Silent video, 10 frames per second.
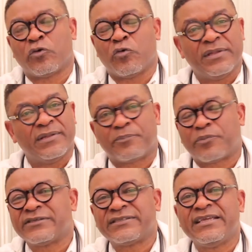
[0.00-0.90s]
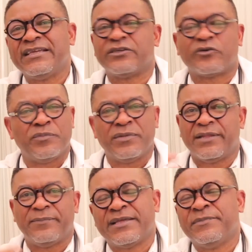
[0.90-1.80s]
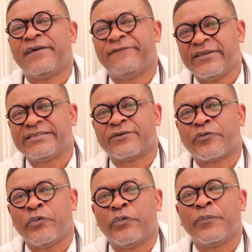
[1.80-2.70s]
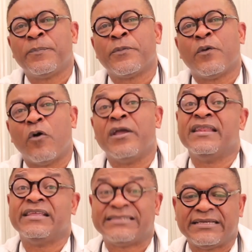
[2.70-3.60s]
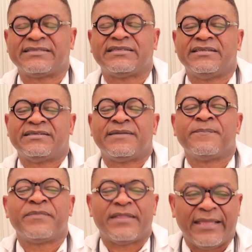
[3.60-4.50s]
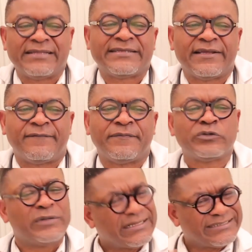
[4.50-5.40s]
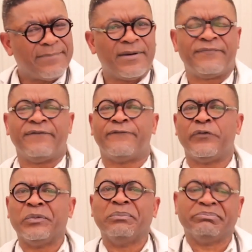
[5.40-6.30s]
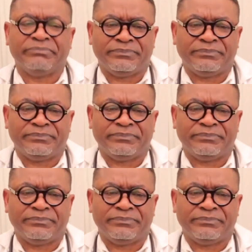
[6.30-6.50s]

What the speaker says: It could be in the prostate, it could be in the seminal vesicle, or in the testes itself. So that's about the volume.